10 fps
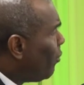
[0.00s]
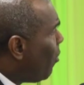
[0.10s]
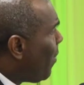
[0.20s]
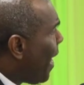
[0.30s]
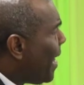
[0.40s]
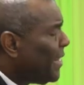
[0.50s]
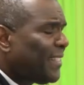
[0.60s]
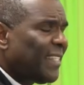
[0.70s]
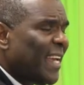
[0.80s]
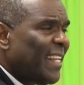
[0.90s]

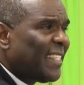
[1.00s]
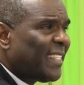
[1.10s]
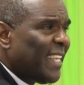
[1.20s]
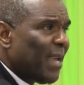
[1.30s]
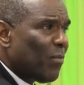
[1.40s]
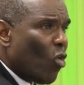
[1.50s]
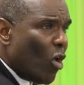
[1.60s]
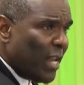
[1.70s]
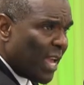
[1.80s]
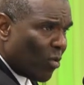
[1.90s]
remains the same
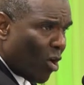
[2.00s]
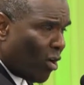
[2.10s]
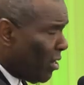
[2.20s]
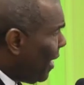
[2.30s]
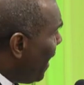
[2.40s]
all year round,